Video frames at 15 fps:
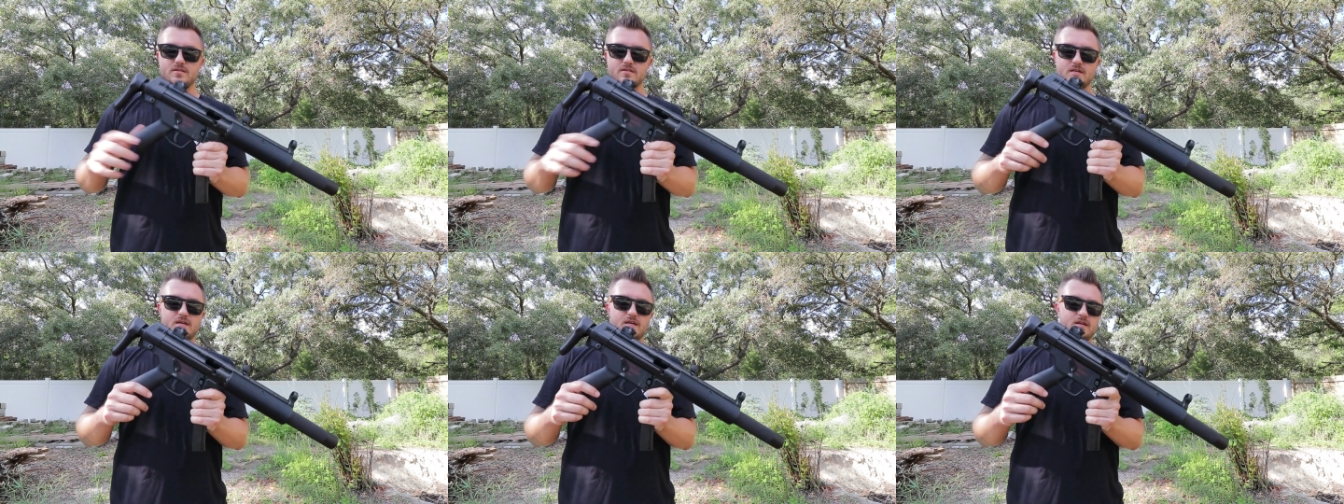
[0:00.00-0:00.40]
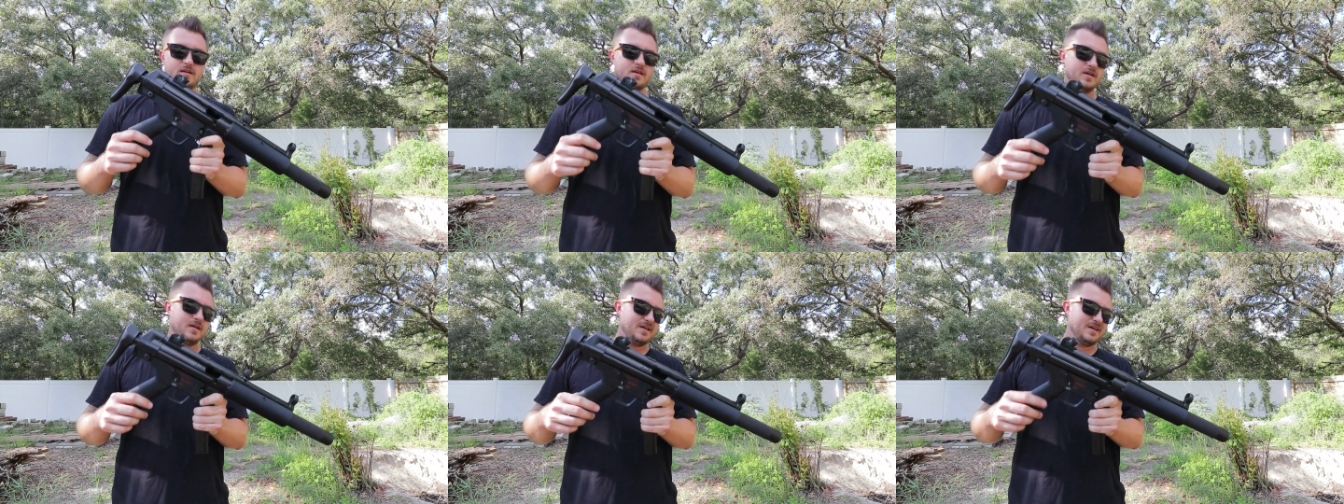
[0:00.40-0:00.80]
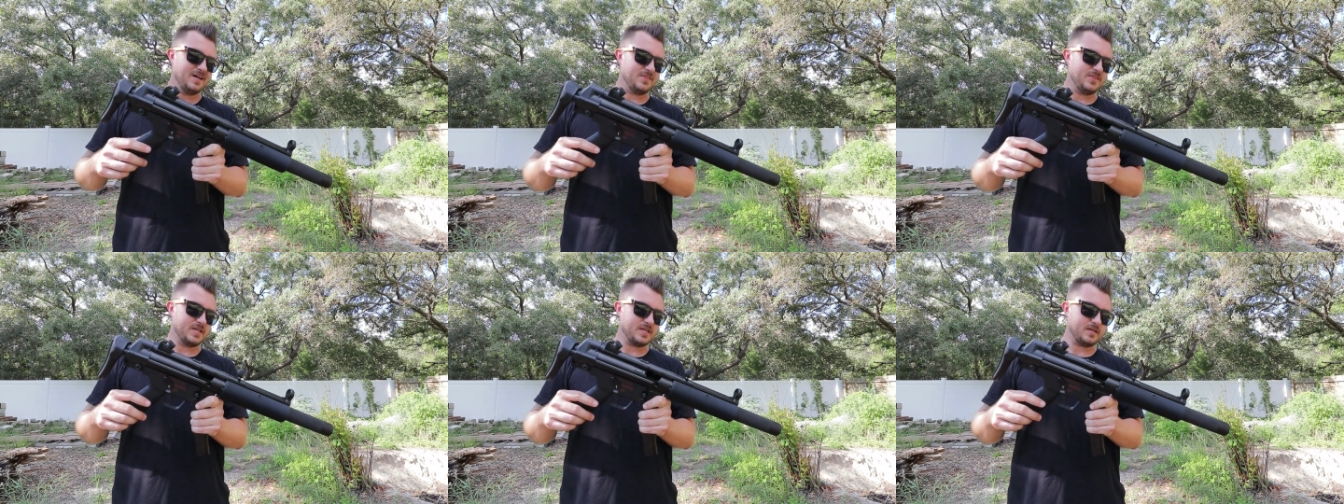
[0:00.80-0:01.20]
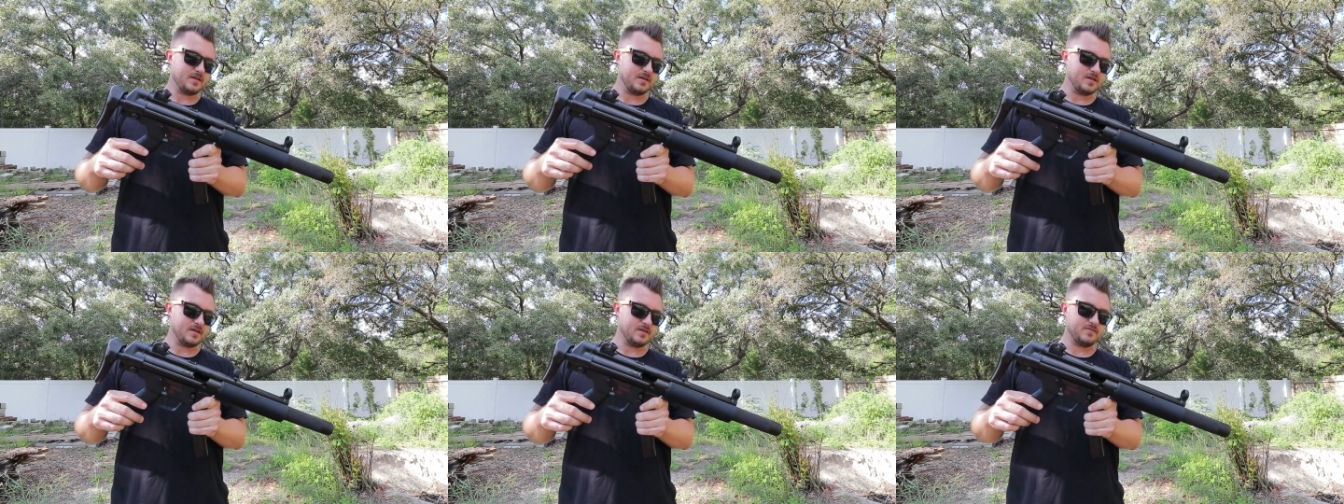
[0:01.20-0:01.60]
and I think
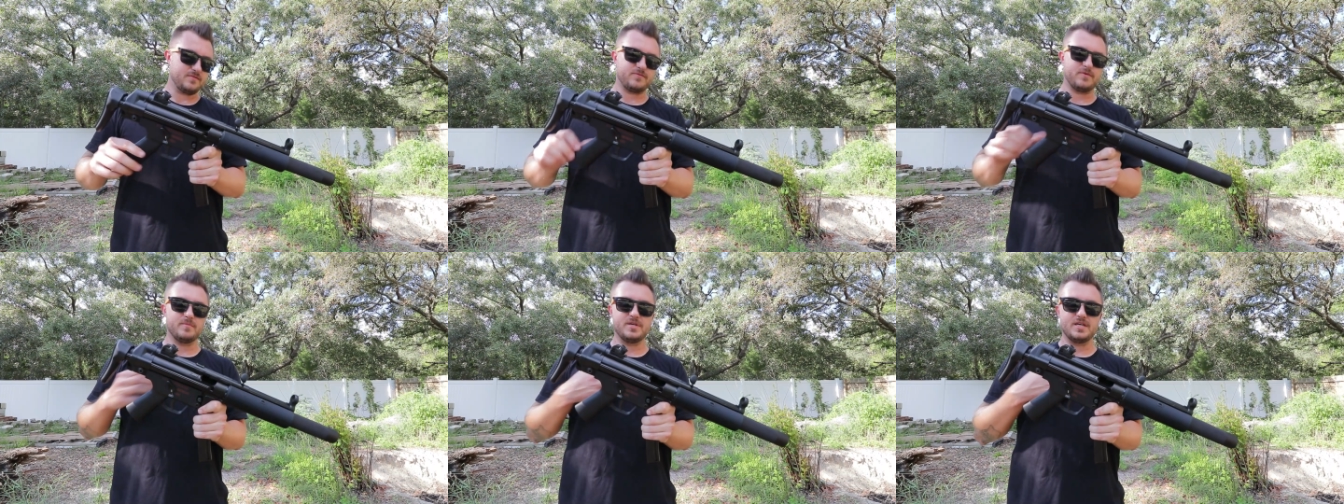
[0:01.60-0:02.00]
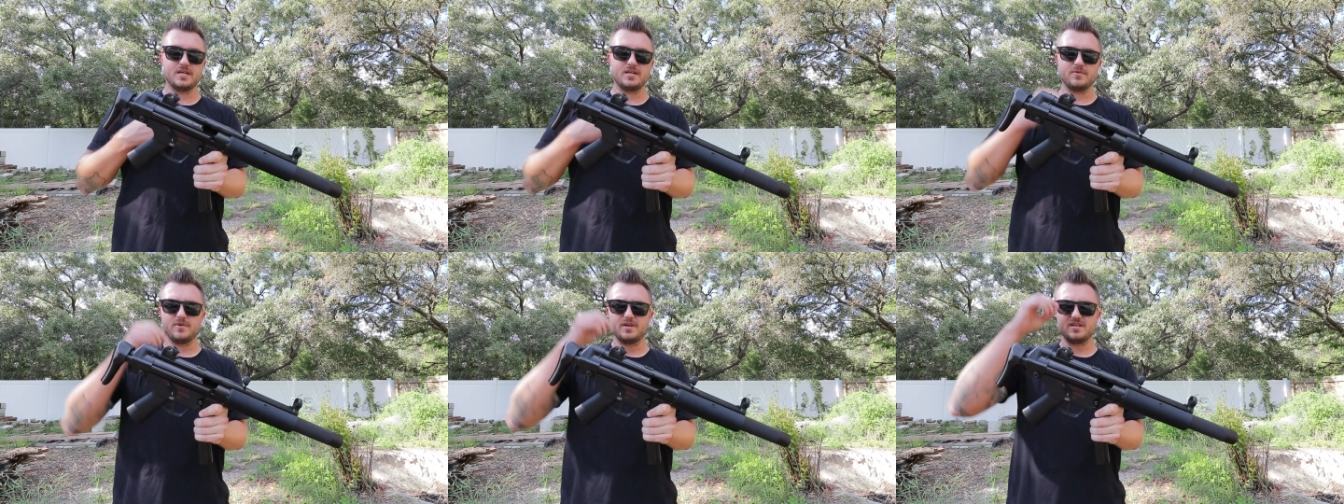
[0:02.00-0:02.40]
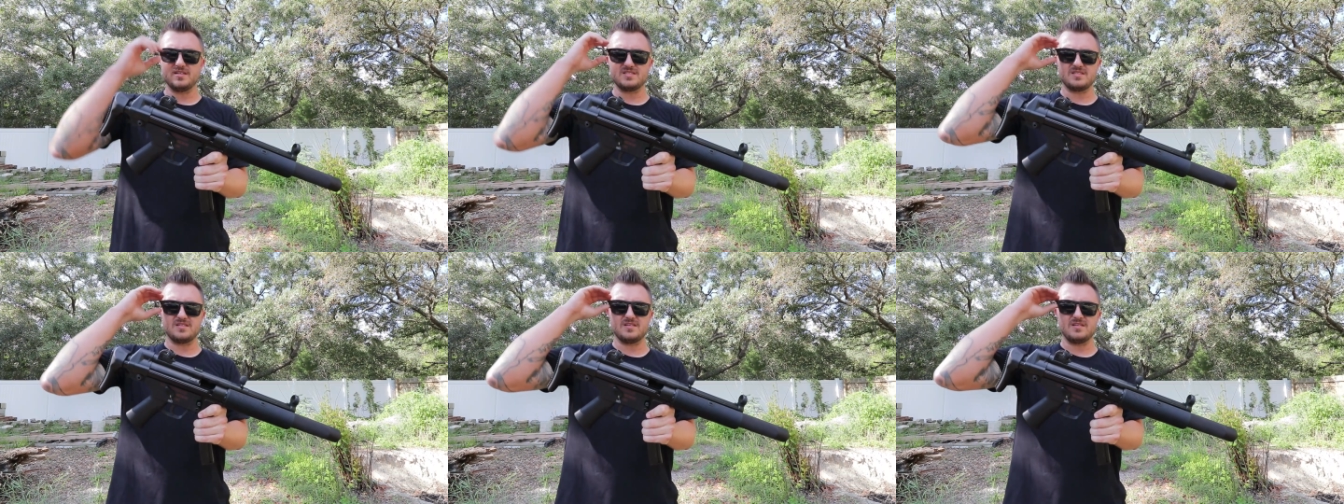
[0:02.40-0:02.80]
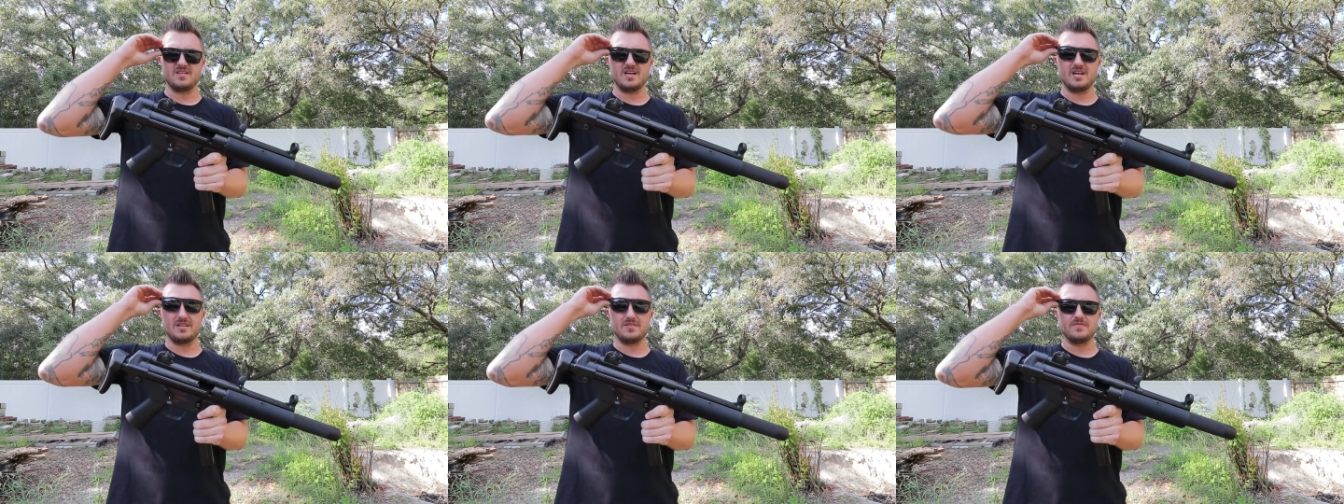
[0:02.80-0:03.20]
uh, for me anyways, a
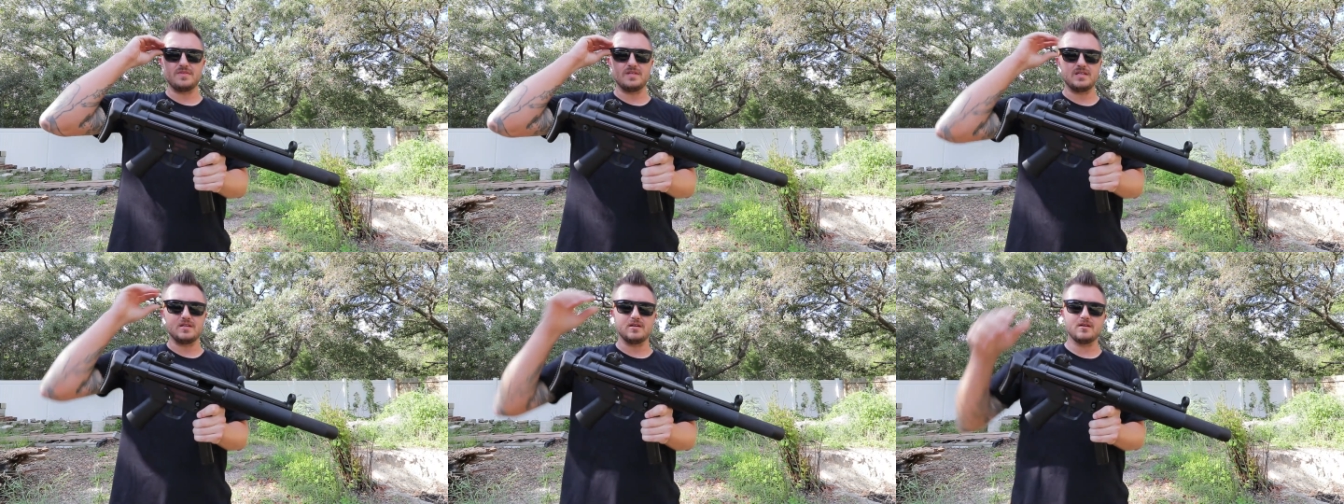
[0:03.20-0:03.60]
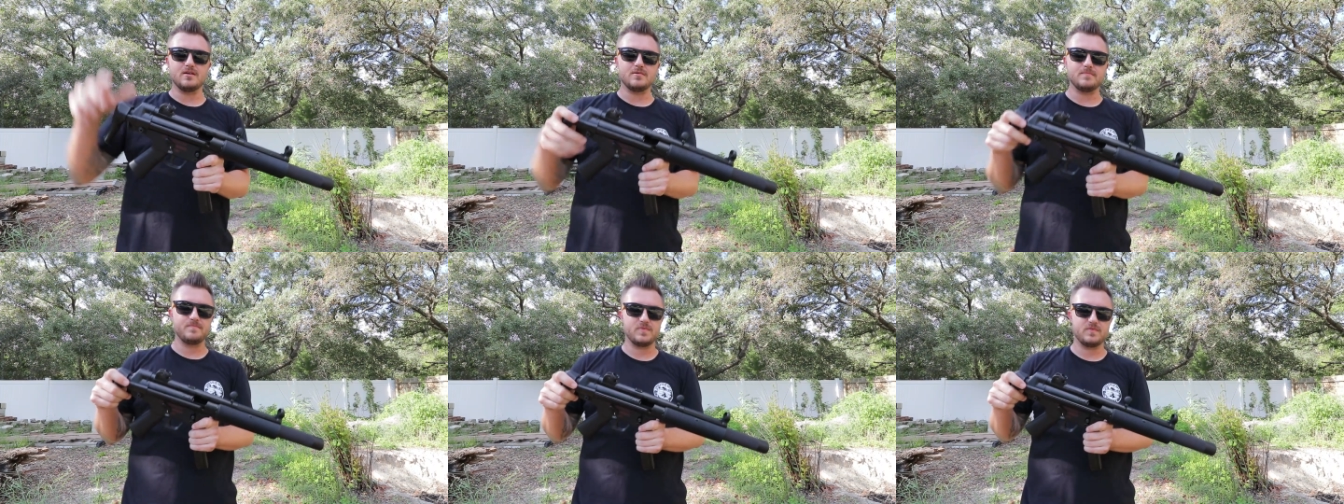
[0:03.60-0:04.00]
lot of the uh,